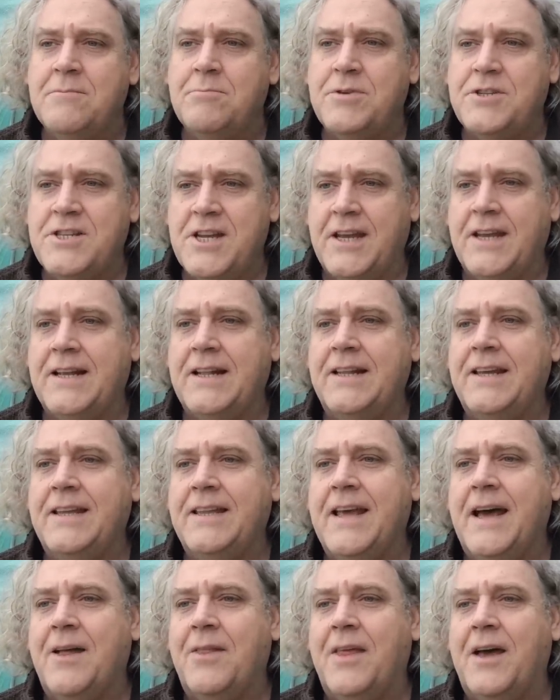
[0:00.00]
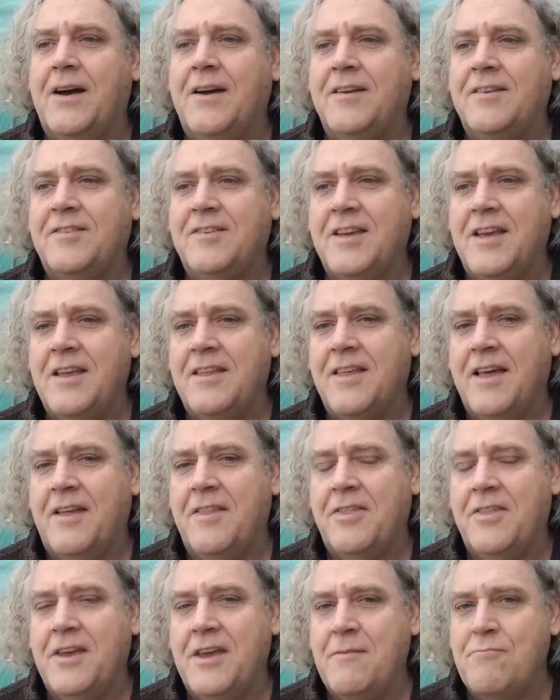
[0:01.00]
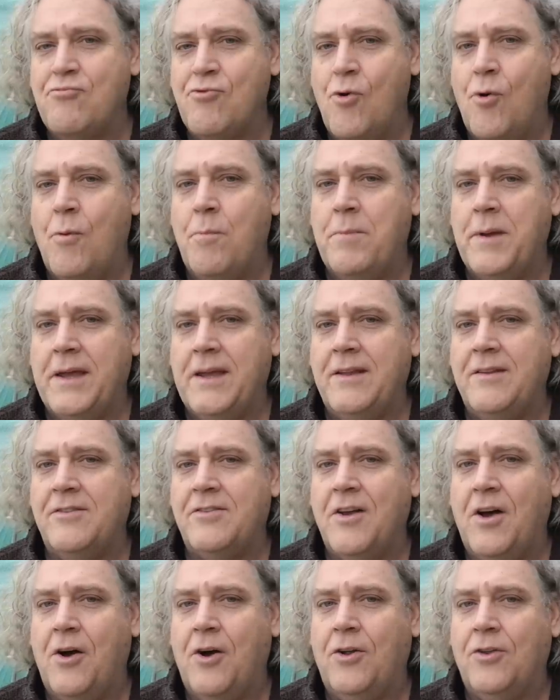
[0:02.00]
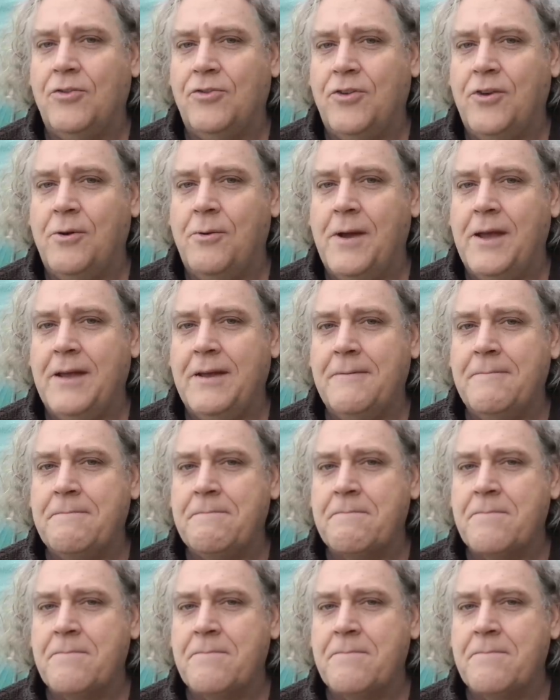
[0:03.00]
particularly now that I see that the broad beans aren't doing.